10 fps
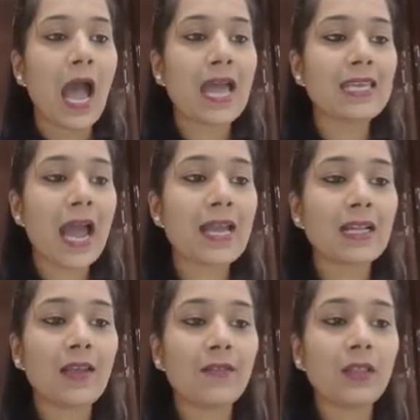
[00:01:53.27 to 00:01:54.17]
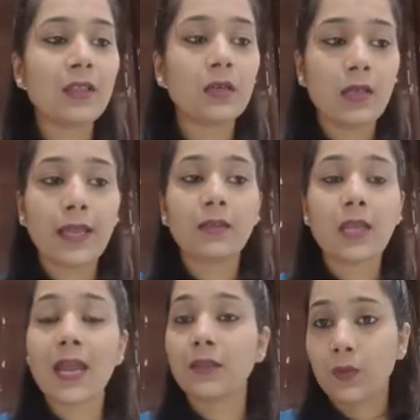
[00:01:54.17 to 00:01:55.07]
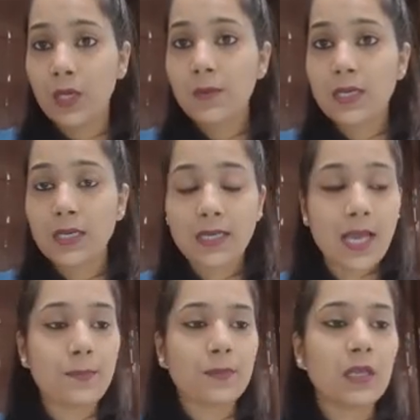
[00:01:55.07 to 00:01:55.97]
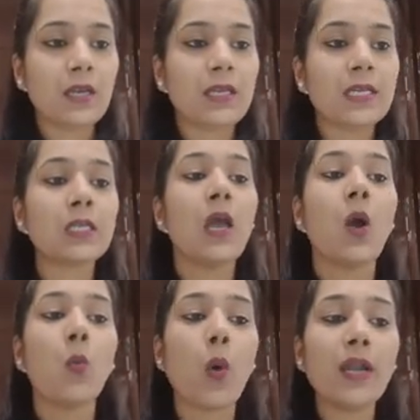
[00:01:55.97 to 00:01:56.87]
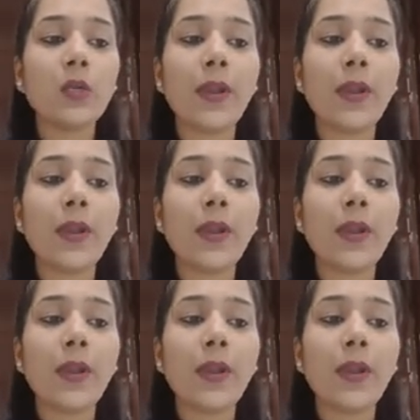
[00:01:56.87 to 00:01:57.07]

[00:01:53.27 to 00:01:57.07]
And at level, like at three meter depth, it is one